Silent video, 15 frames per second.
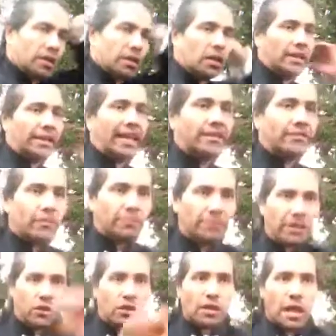Again, from
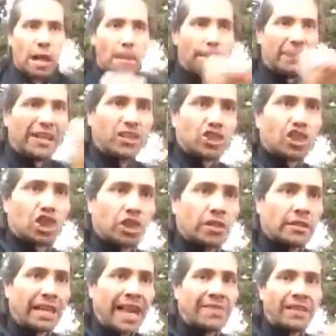here, punch,
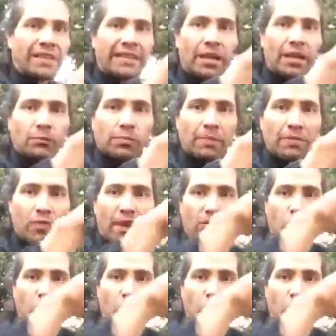and then again with my right